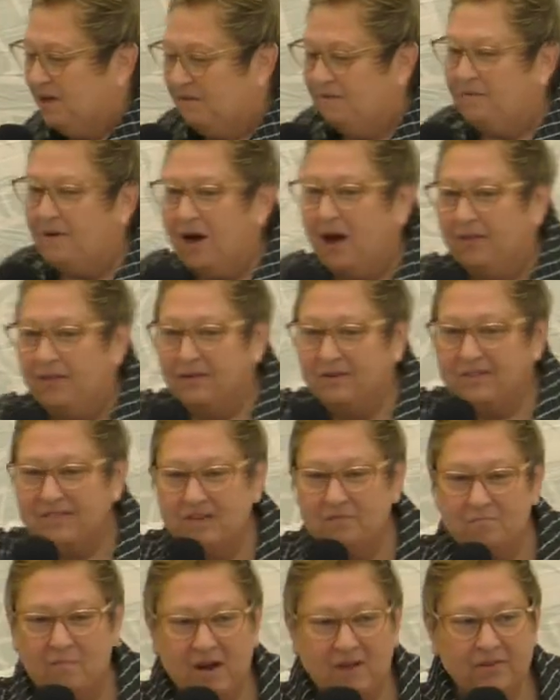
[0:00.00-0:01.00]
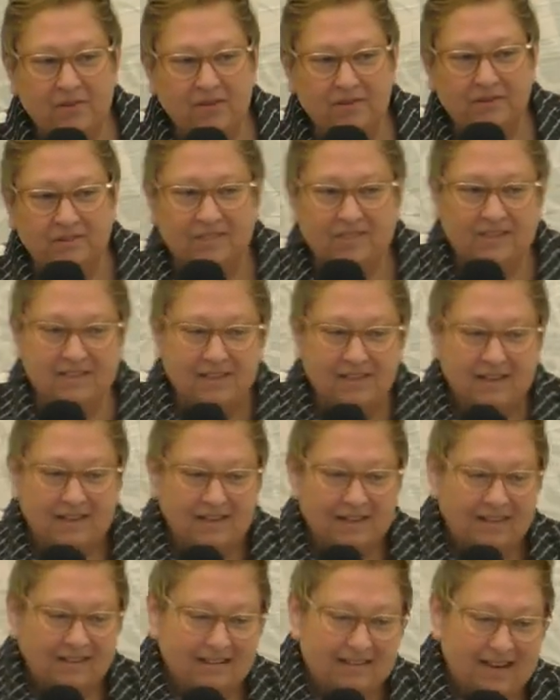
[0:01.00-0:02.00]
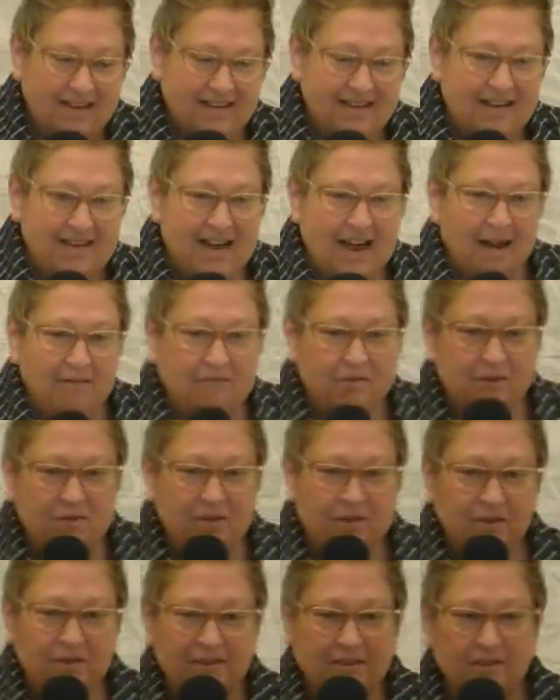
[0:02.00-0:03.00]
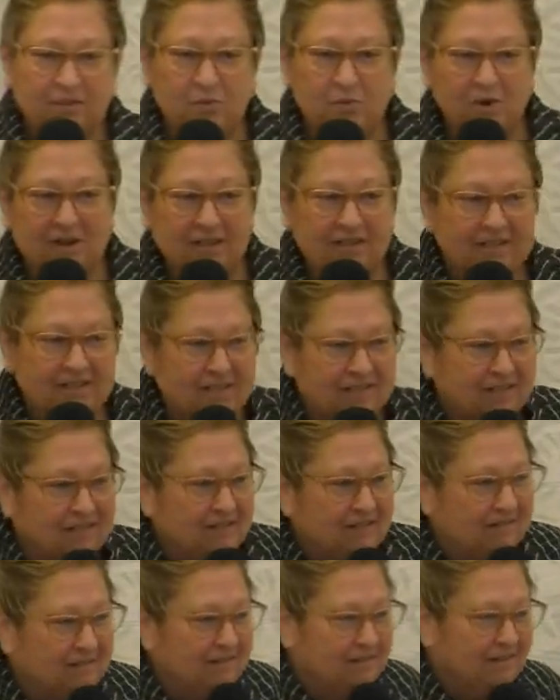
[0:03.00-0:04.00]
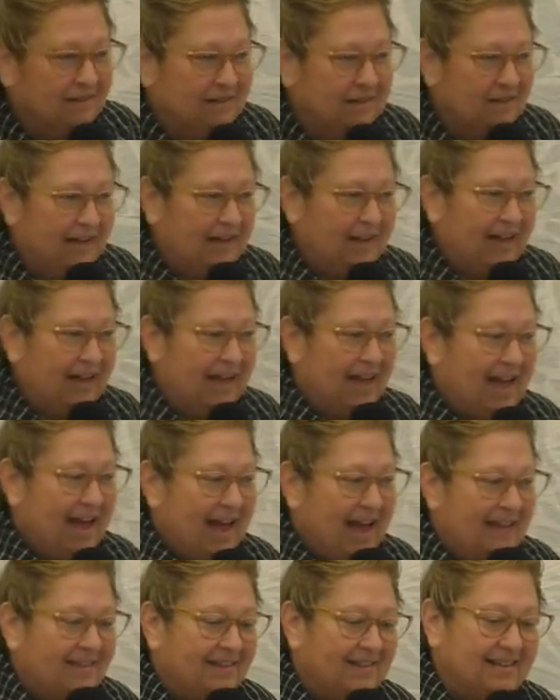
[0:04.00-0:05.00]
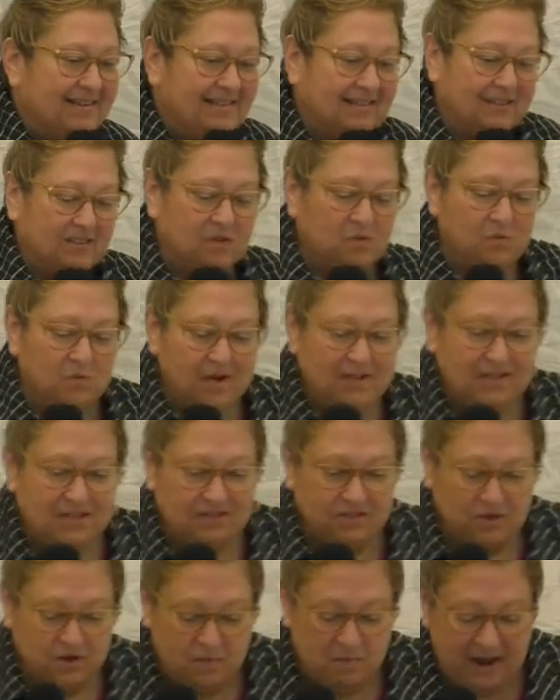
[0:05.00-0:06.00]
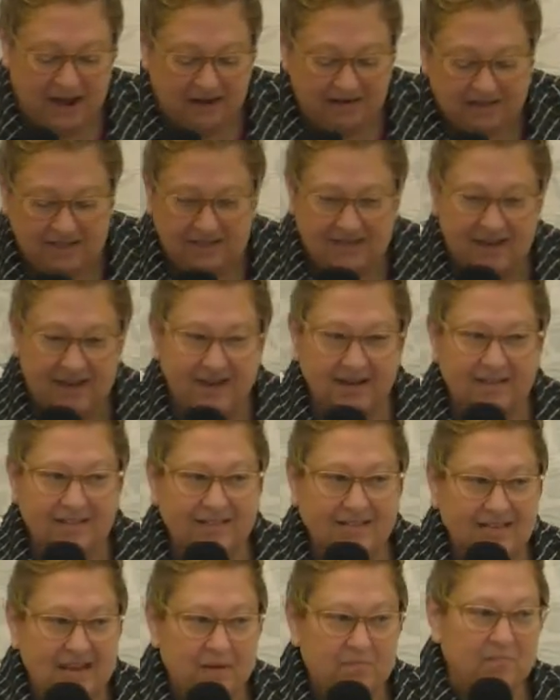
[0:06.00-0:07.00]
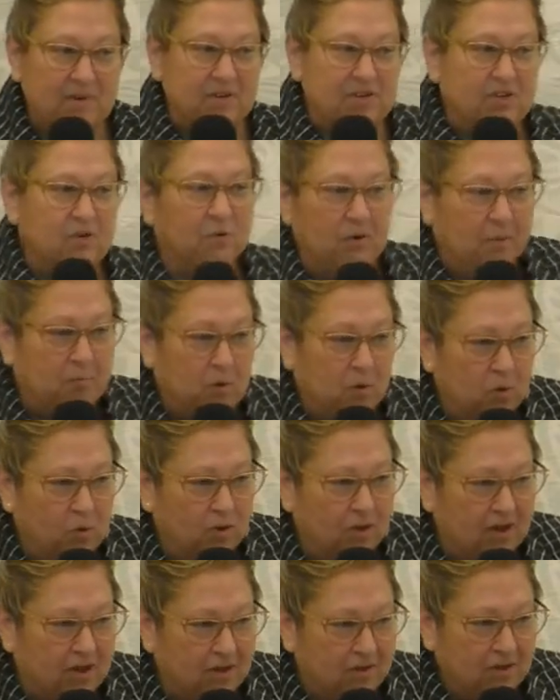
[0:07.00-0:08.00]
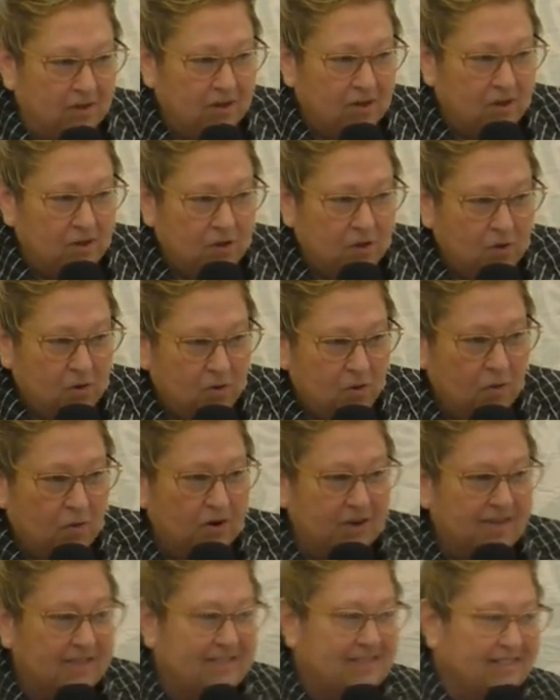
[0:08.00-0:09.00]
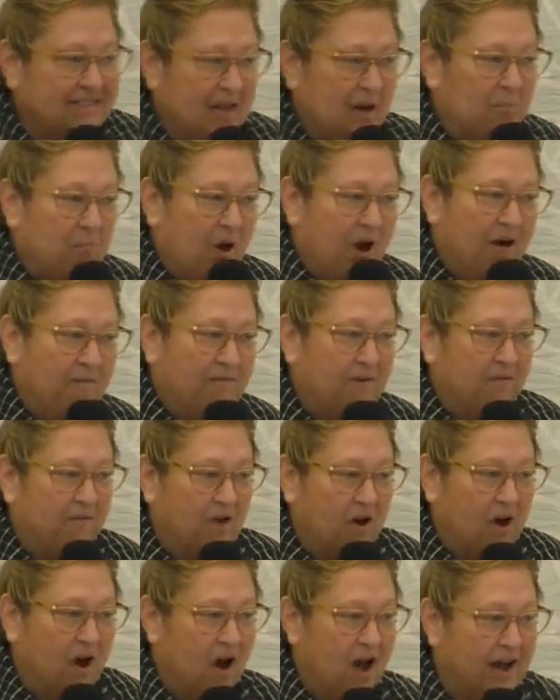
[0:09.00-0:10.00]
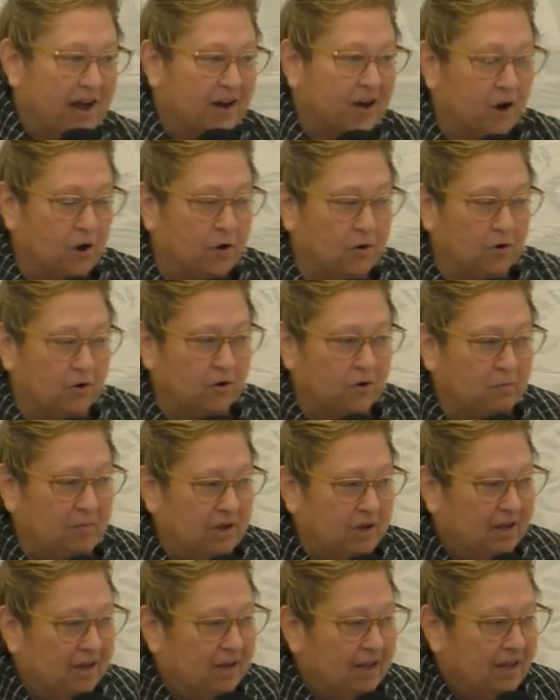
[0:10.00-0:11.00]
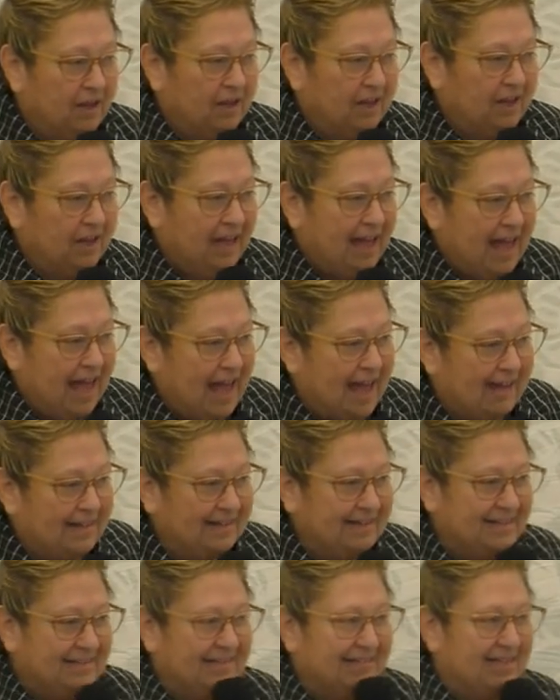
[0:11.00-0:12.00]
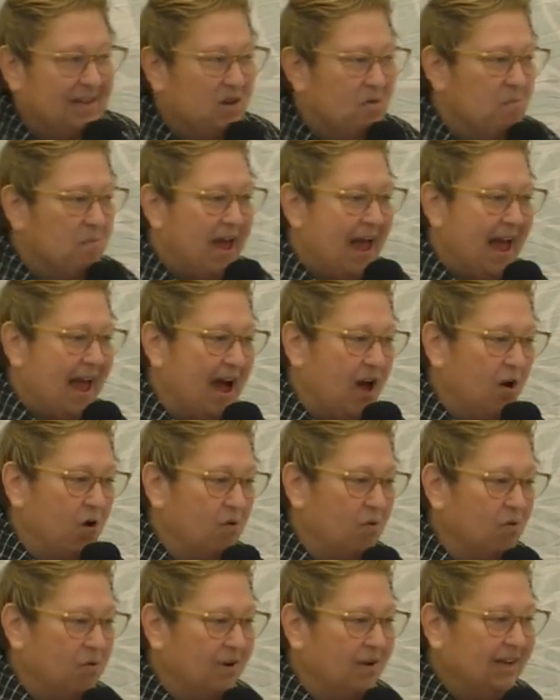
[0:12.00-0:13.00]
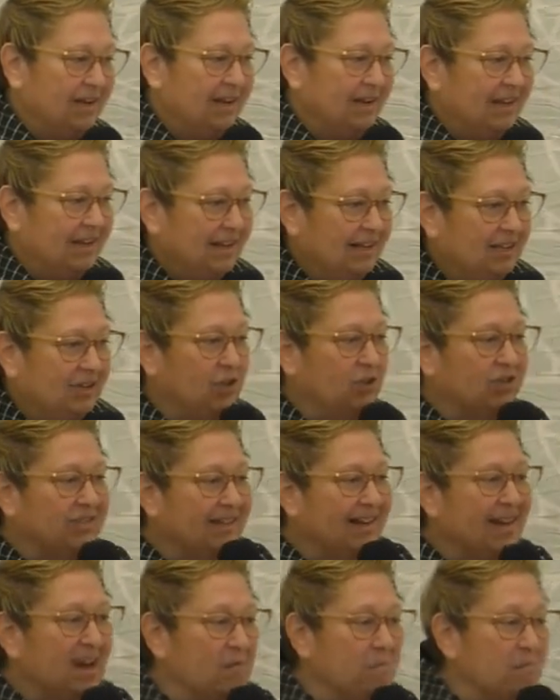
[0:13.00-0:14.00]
fathers and mothers tending after their little ones. And these little ones are about to take a step into a pool or a step off of a high curb. And somehow it looks like a